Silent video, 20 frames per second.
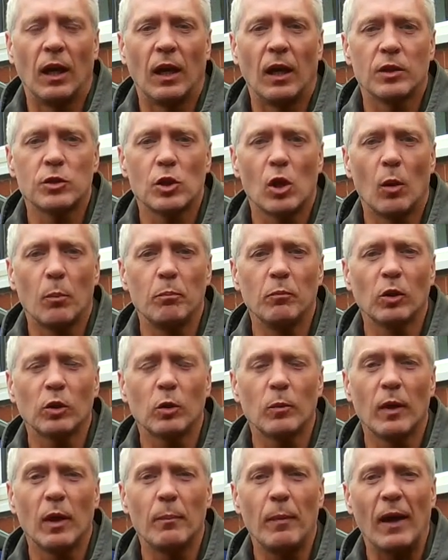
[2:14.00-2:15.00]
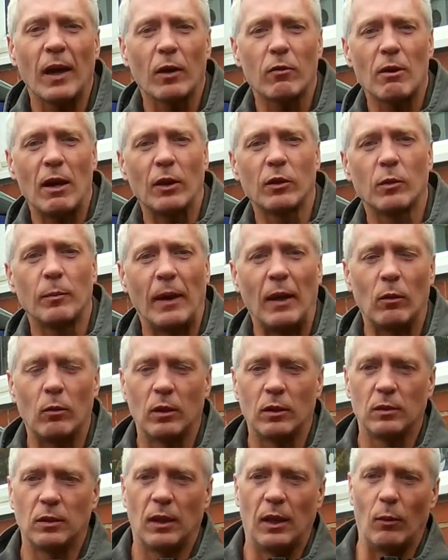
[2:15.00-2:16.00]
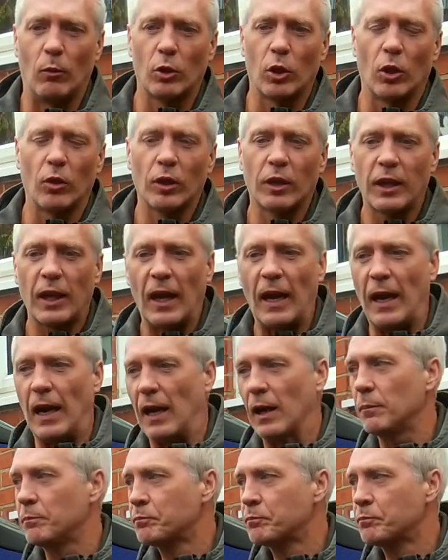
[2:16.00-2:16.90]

So look, a bit of background about how I got the car.